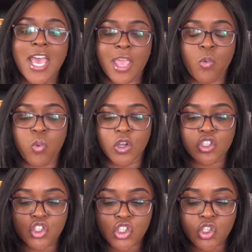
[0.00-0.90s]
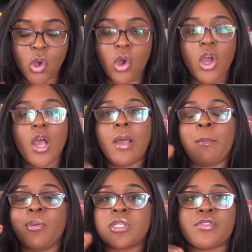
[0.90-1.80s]
It was so
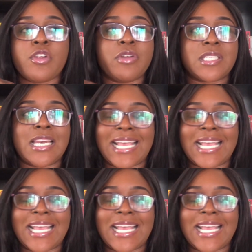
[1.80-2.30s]
beautifully written.